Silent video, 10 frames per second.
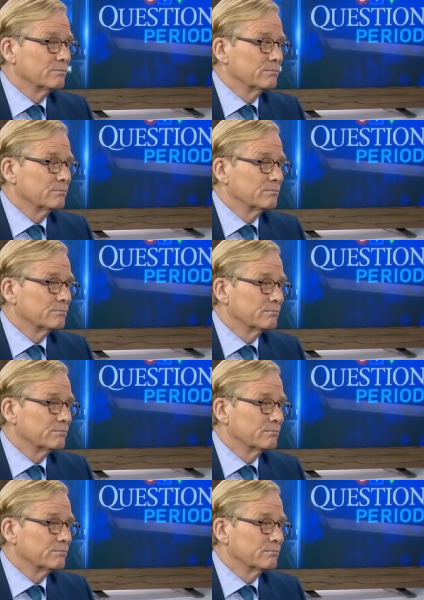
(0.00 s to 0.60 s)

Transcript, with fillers: Well, I think the